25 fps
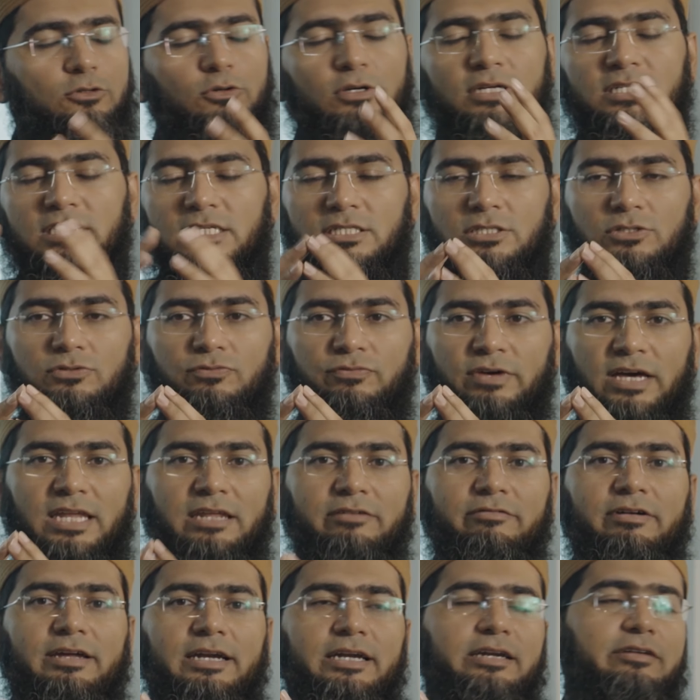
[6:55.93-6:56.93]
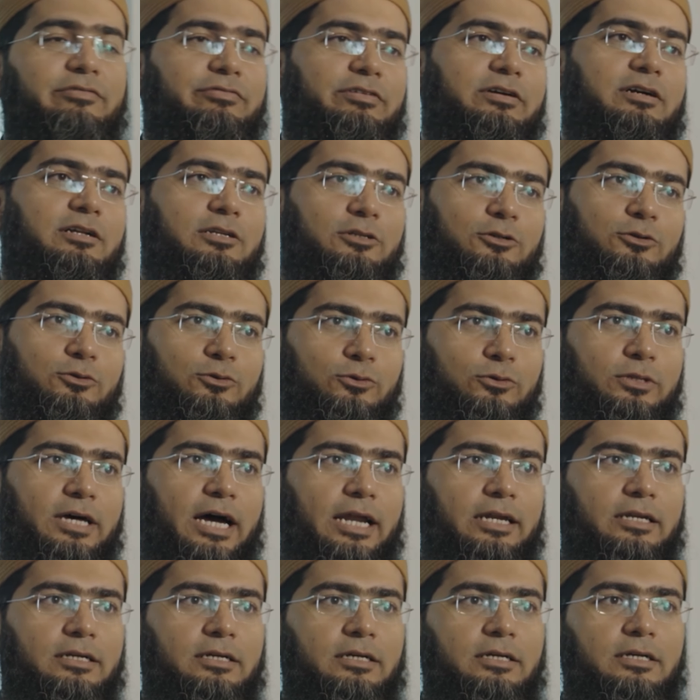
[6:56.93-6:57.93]
So it is very, very difficult to do
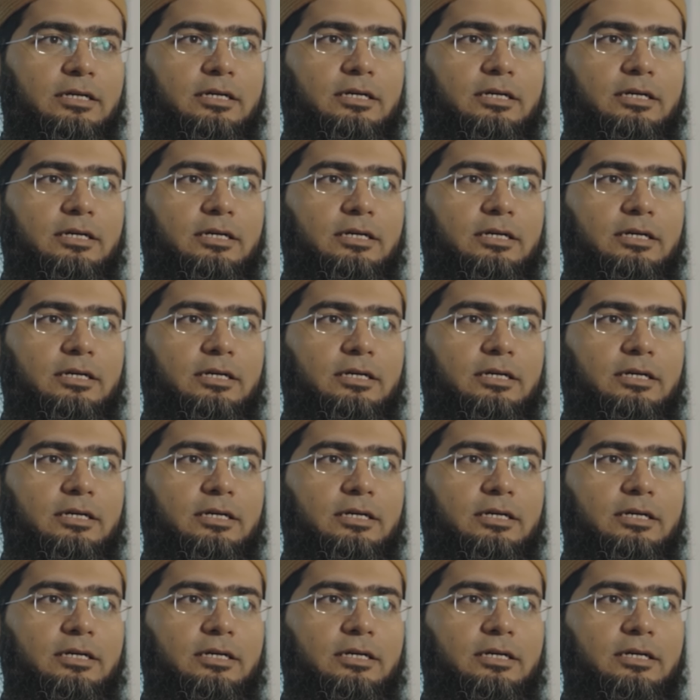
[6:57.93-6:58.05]
that.